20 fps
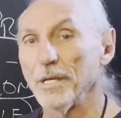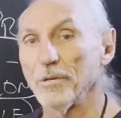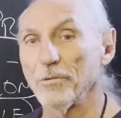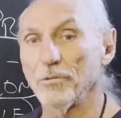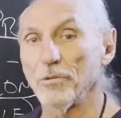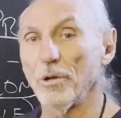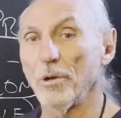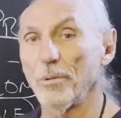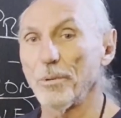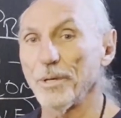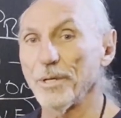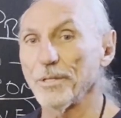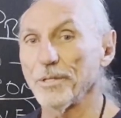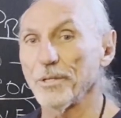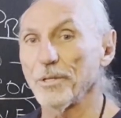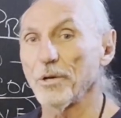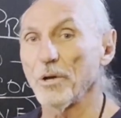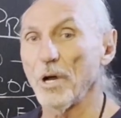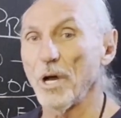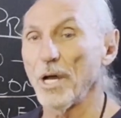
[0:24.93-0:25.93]
lowering
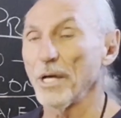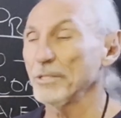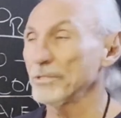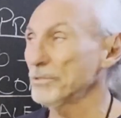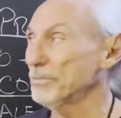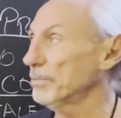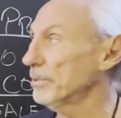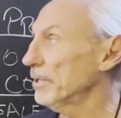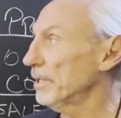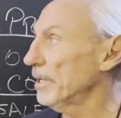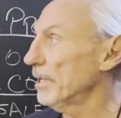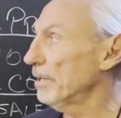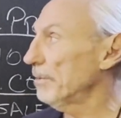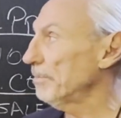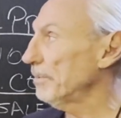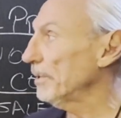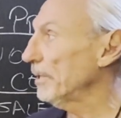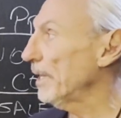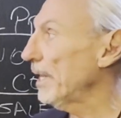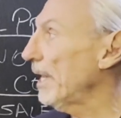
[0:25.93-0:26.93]
the cost will
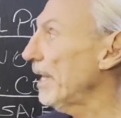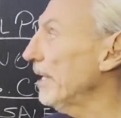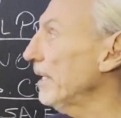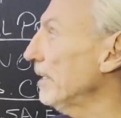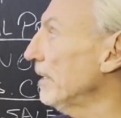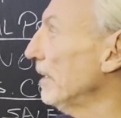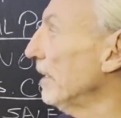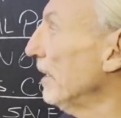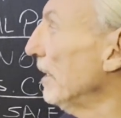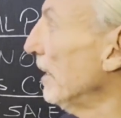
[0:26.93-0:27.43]
help a lot.